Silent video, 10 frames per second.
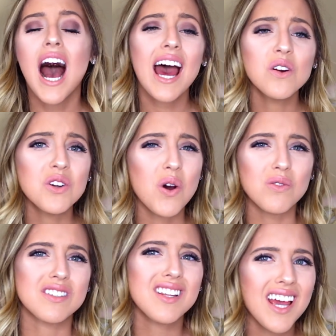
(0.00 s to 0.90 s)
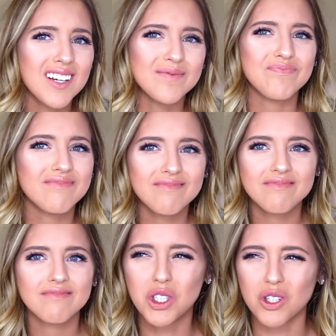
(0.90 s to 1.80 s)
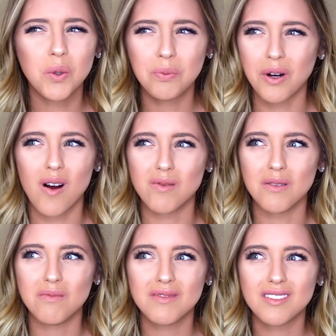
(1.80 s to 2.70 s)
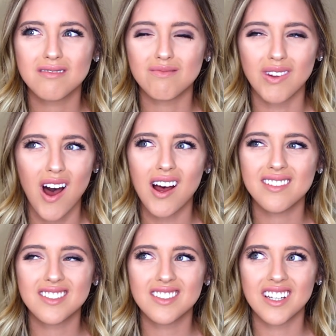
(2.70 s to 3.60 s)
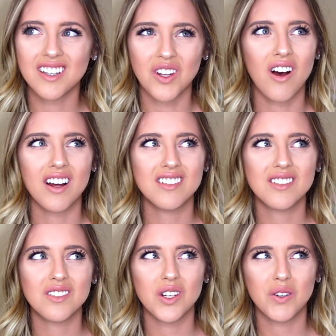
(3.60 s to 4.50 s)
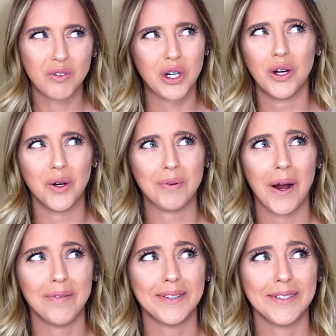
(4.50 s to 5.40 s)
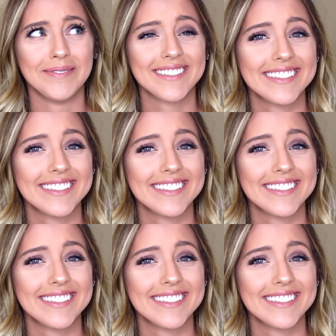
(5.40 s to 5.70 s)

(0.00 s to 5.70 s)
I don't know, just like girl problems. Lots and lots of girl problems.